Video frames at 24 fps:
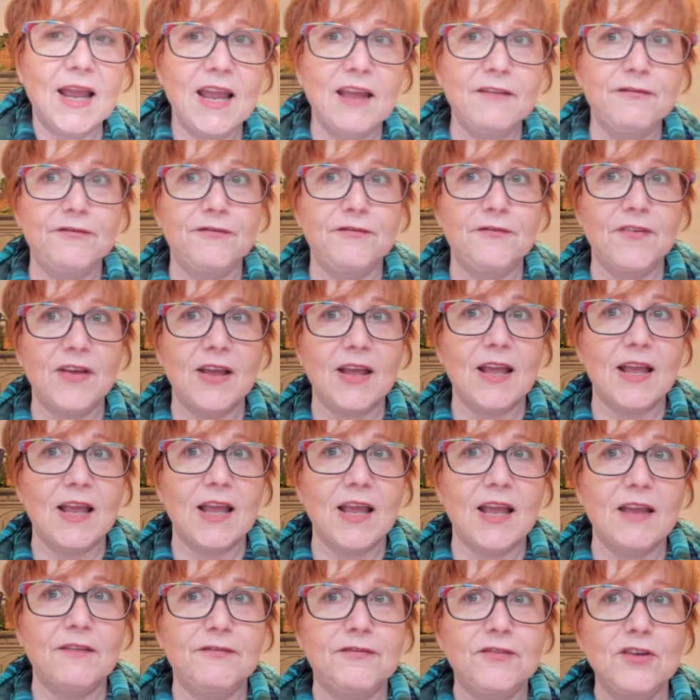if
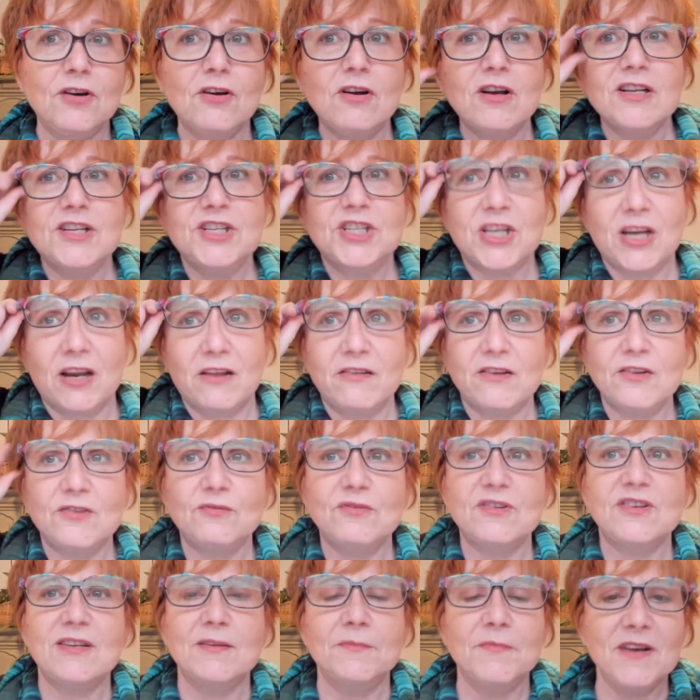you could share
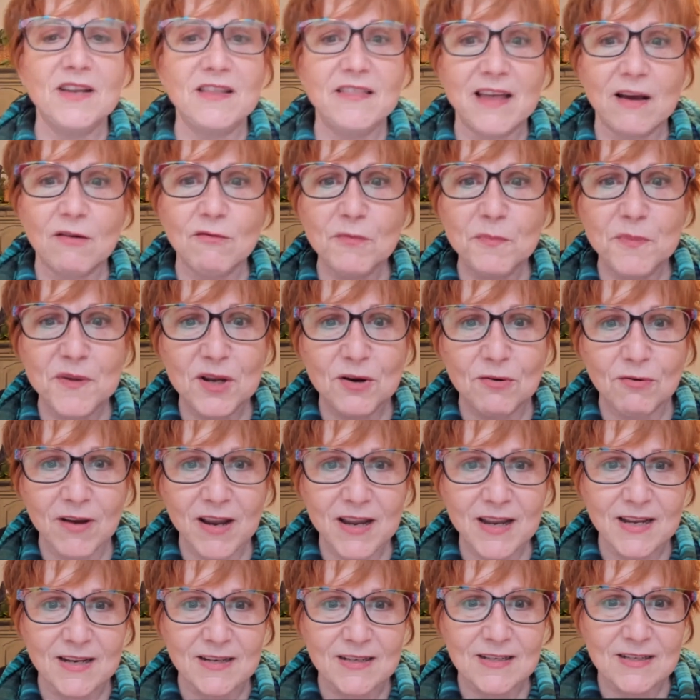this with somebody, that would be
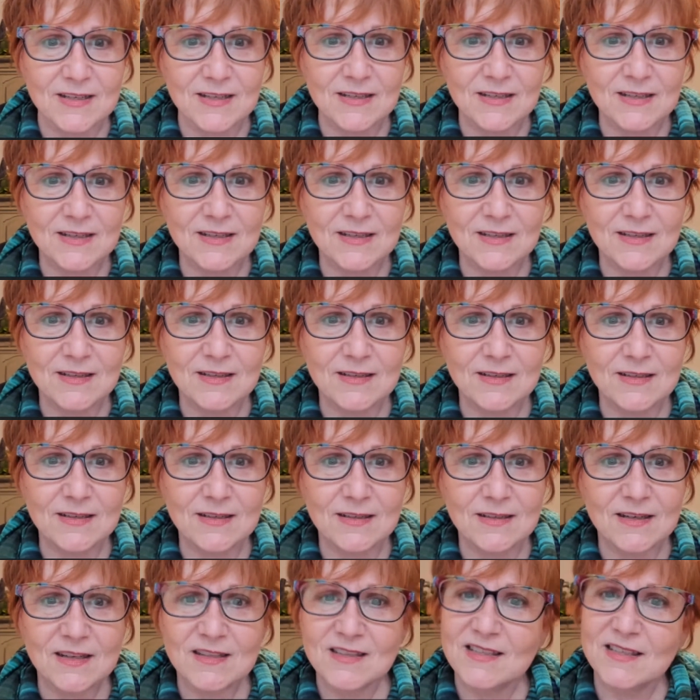great,
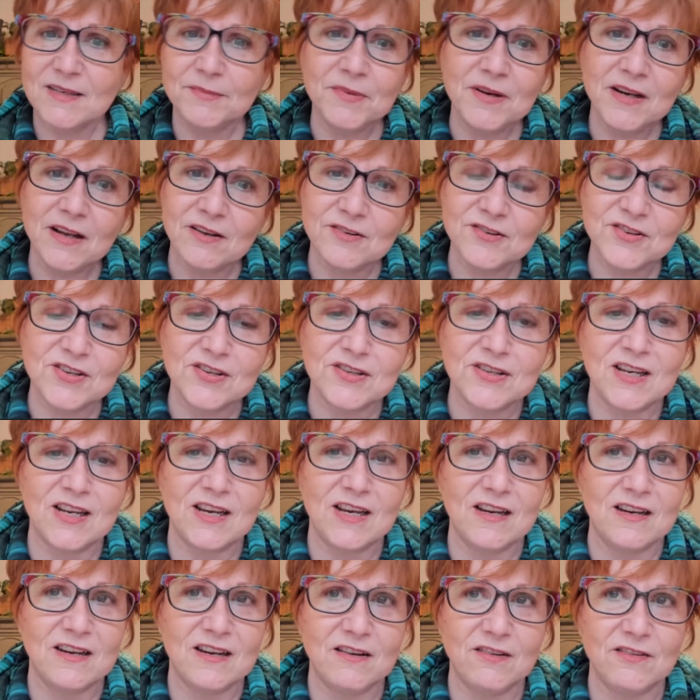because somebody else is
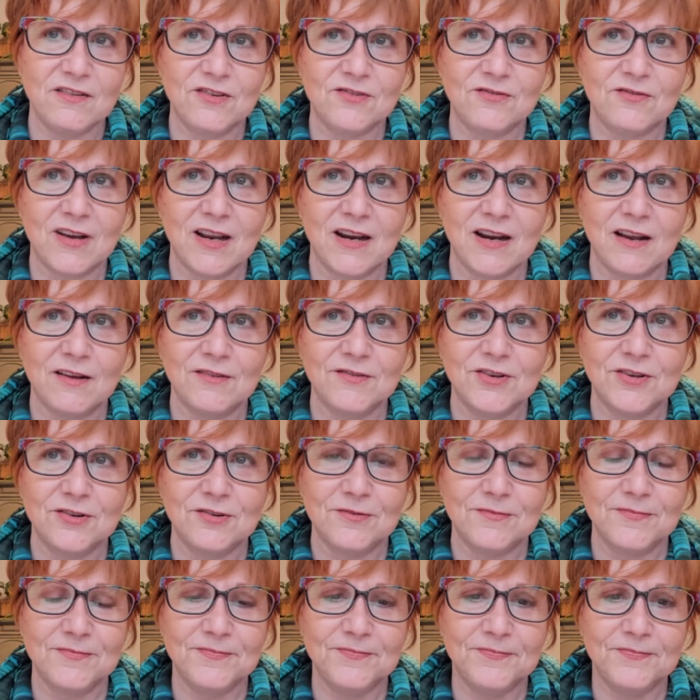needing to hear this right now
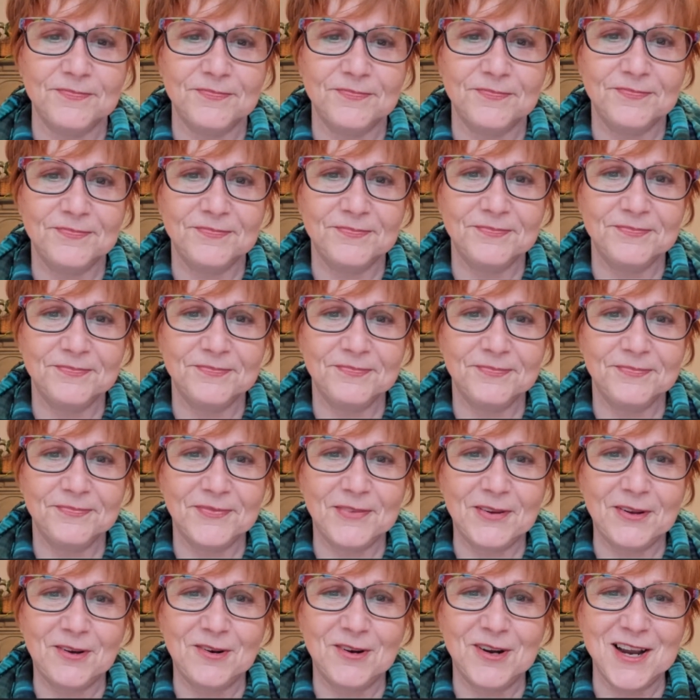too.
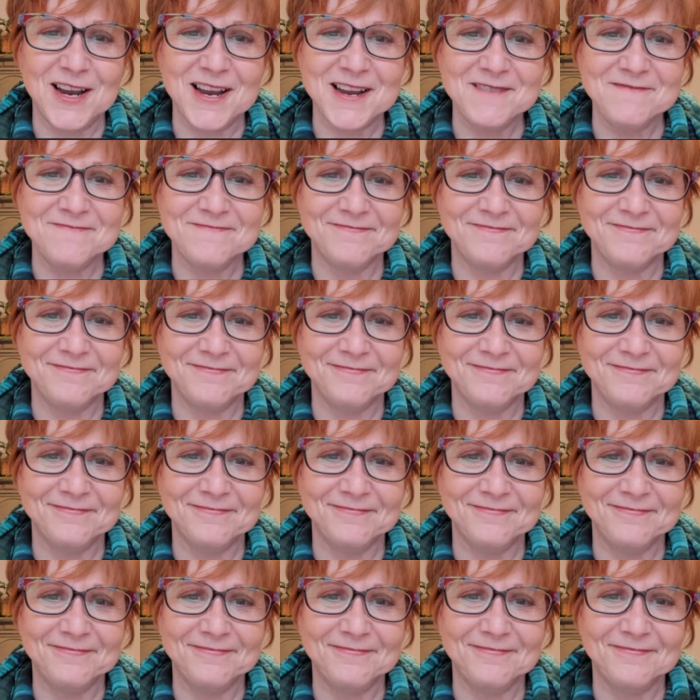Okay?
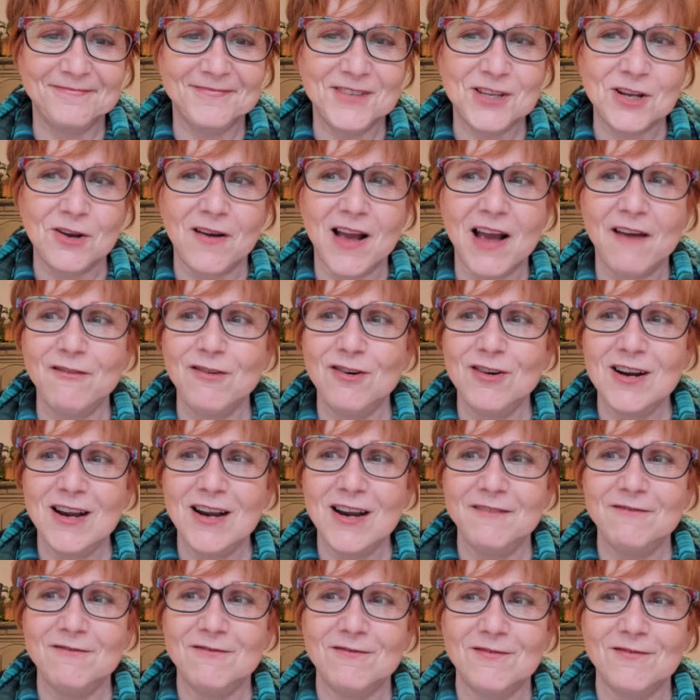So have a good
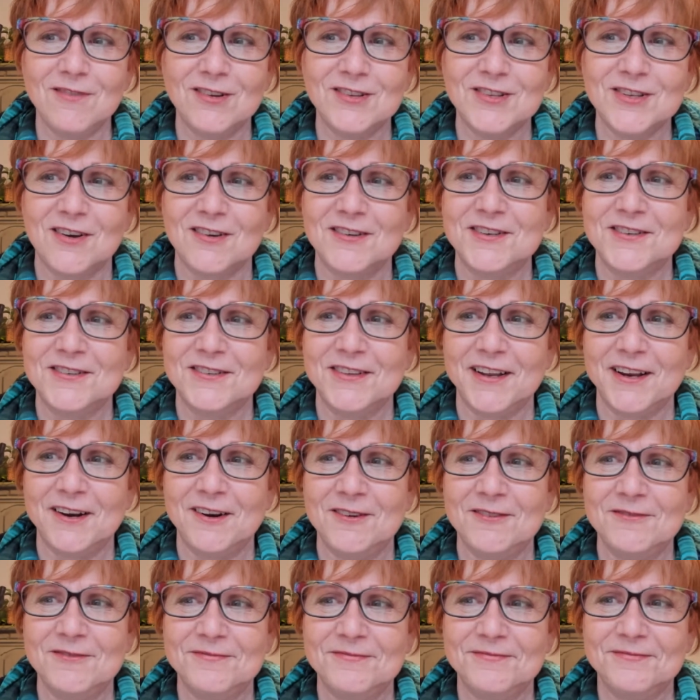night. We'll talk to you
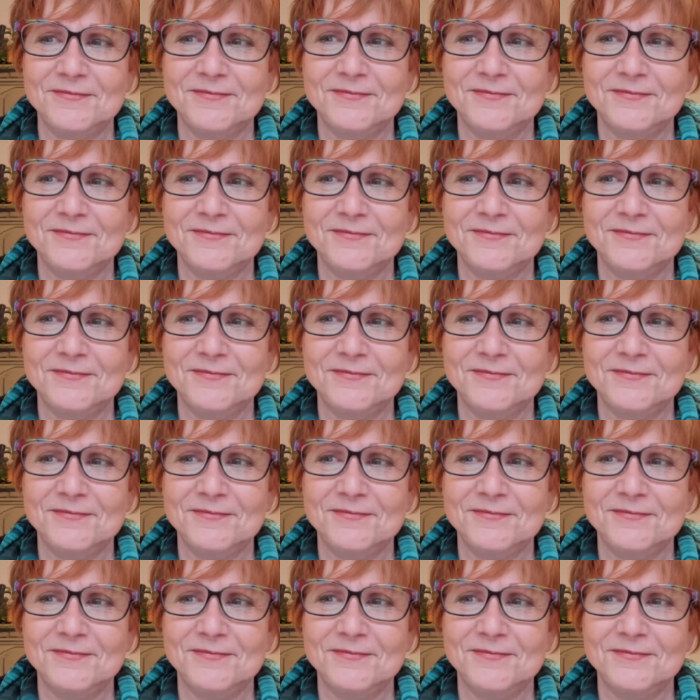later.